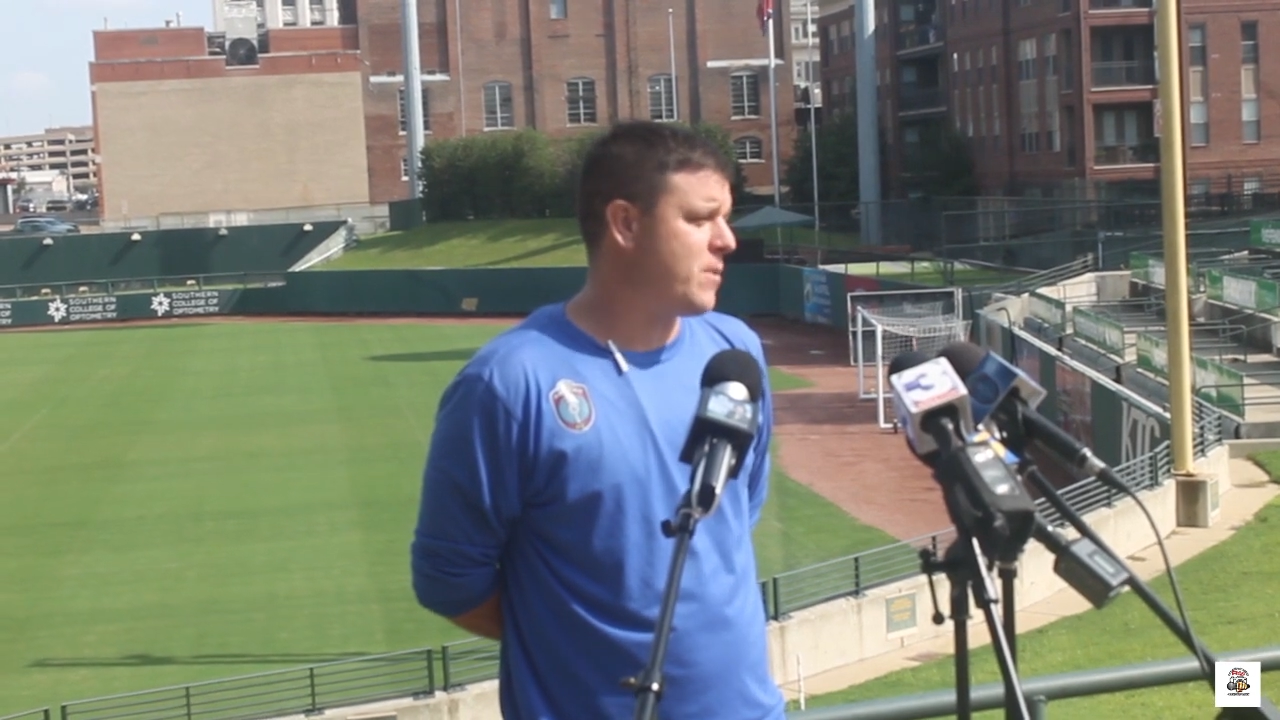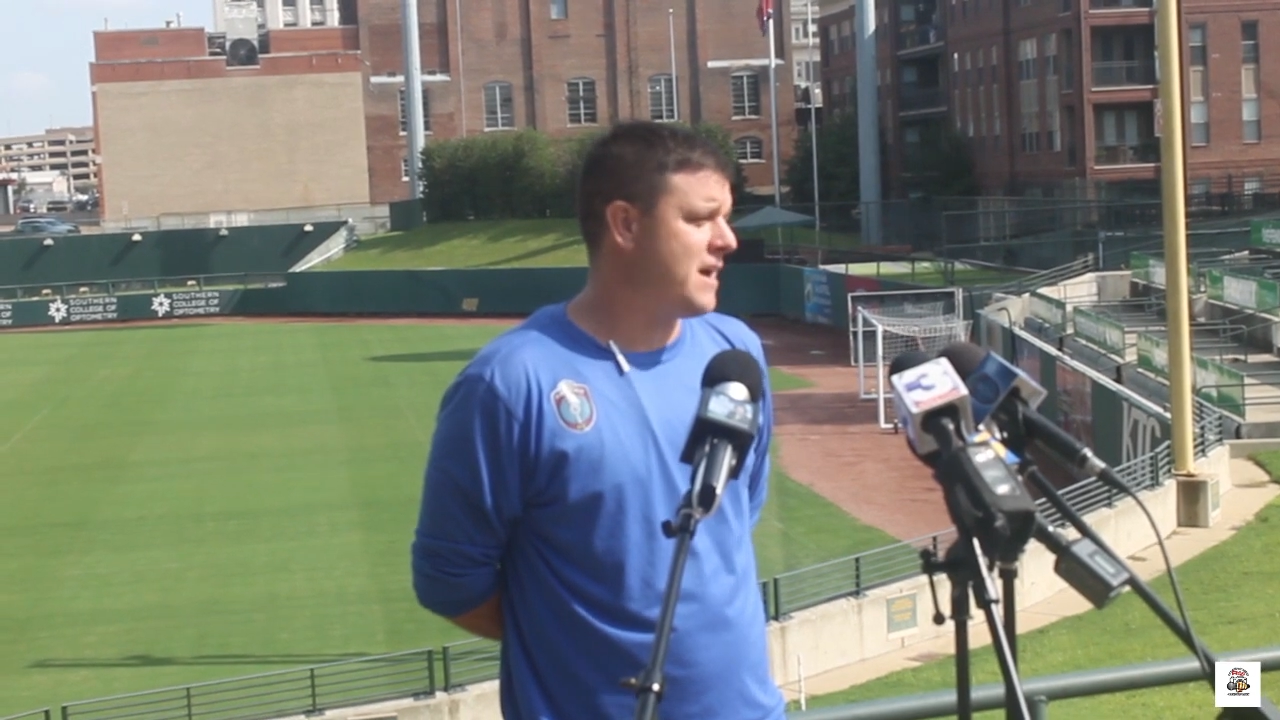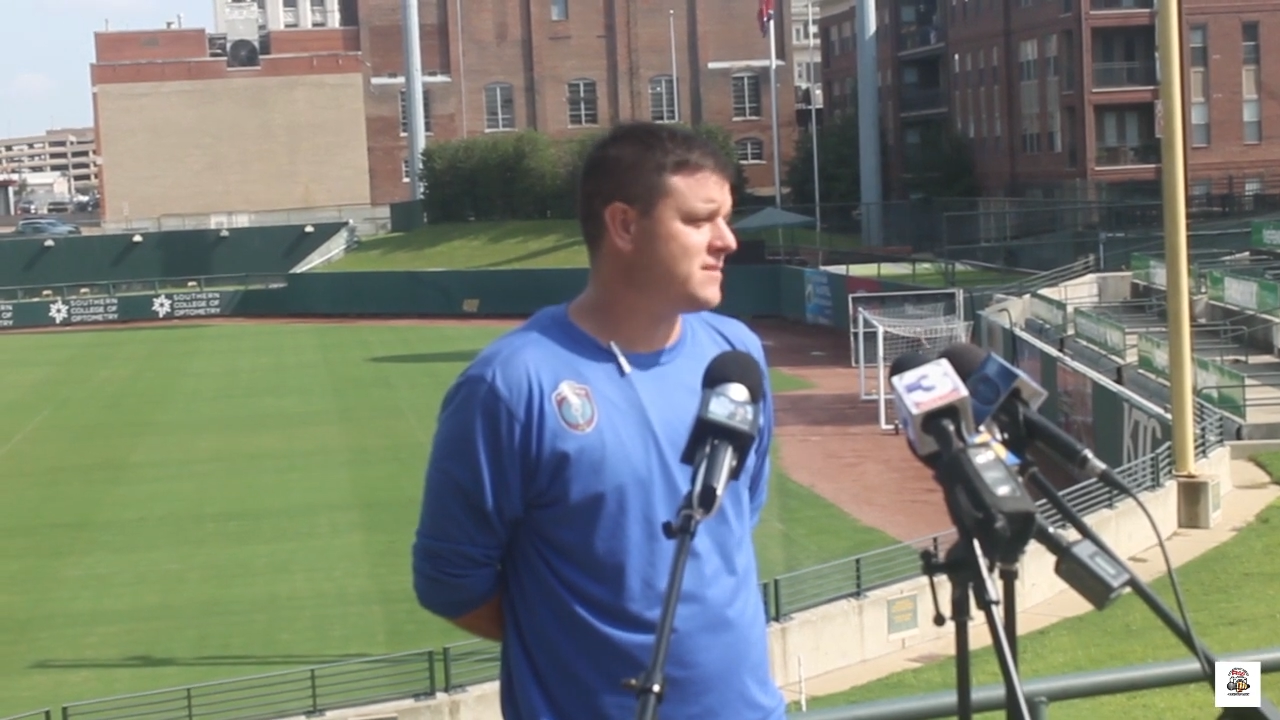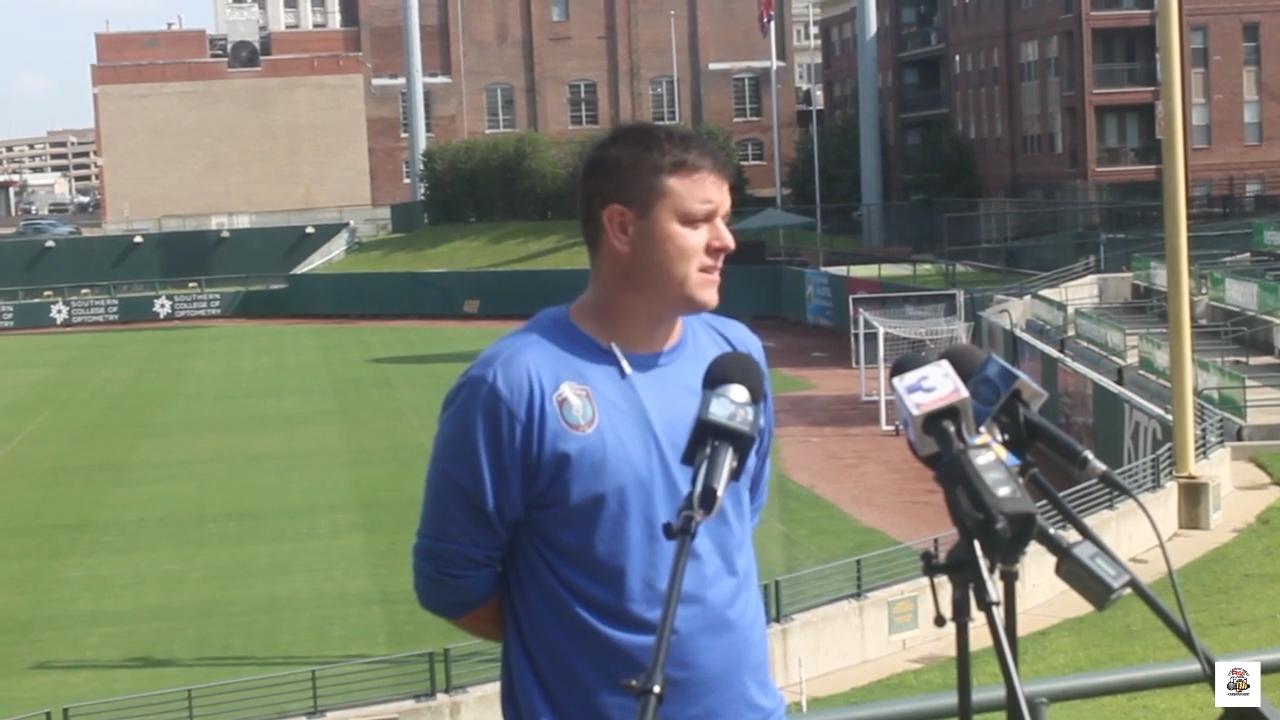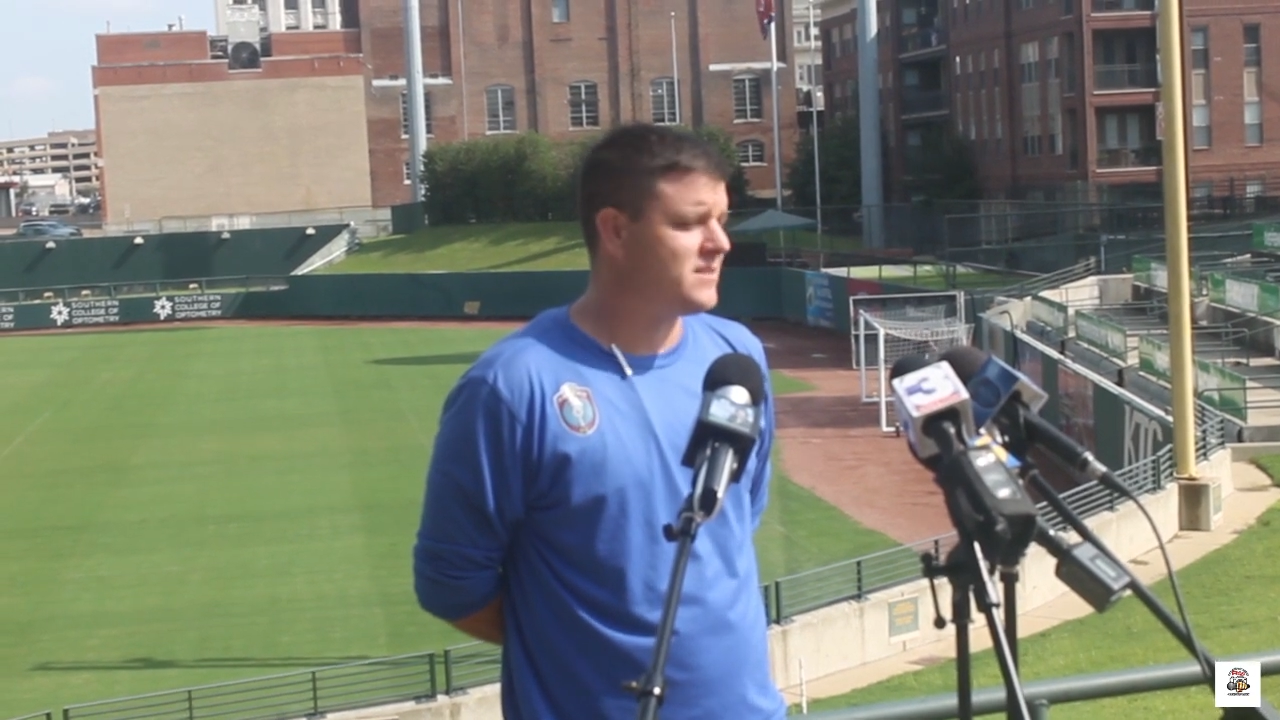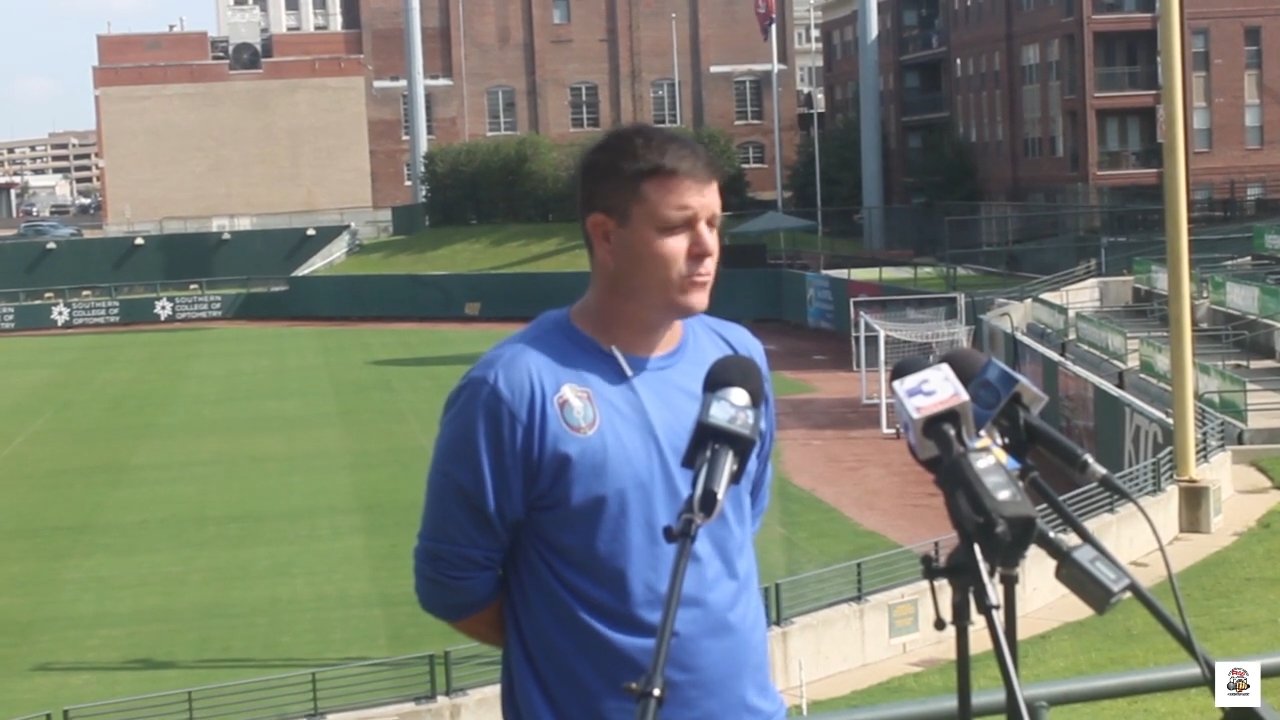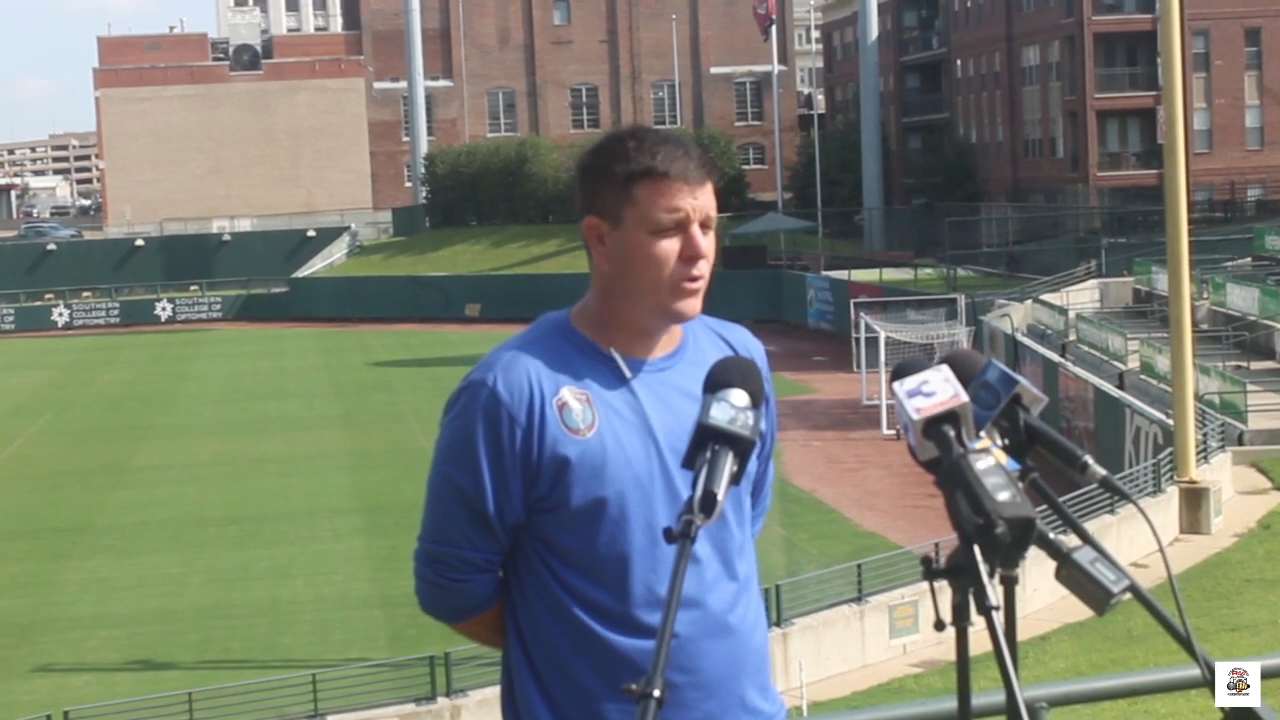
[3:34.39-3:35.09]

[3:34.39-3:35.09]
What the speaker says: process.